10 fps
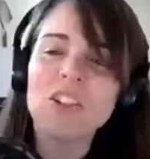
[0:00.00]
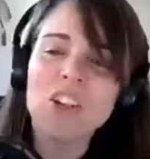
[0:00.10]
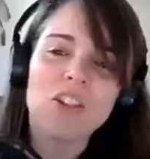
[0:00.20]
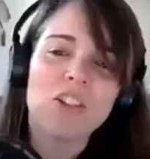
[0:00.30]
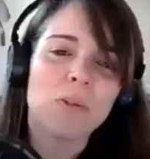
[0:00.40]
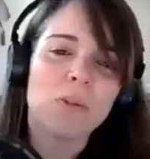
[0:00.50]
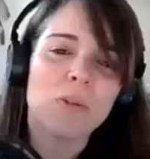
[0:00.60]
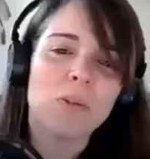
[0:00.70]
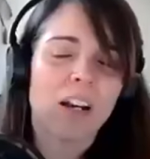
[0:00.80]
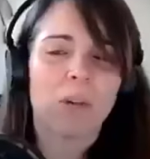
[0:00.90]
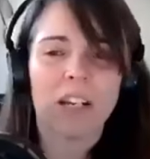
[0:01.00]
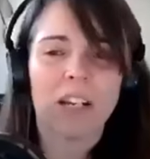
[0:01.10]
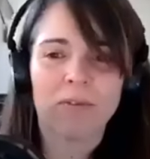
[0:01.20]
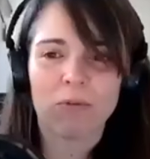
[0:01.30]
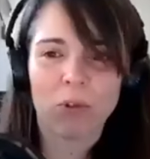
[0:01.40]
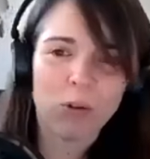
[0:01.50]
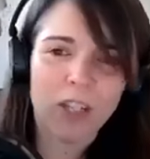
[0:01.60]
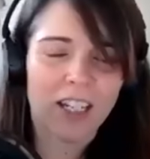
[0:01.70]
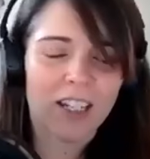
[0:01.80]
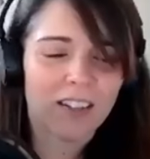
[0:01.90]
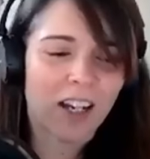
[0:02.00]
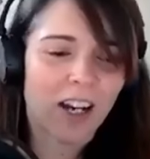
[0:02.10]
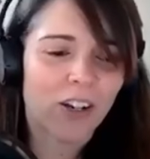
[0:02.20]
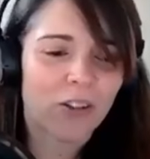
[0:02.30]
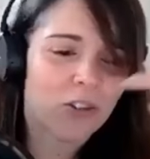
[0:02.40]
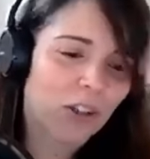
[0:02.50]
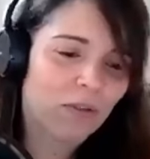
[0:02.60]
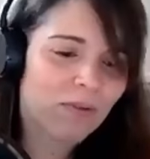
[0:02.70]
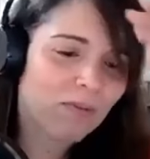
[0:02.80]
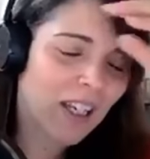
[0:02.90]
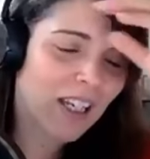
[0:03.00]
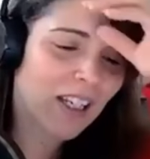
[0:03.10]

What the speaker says: changed the spare tire, but I've rotated tires. So I've taken.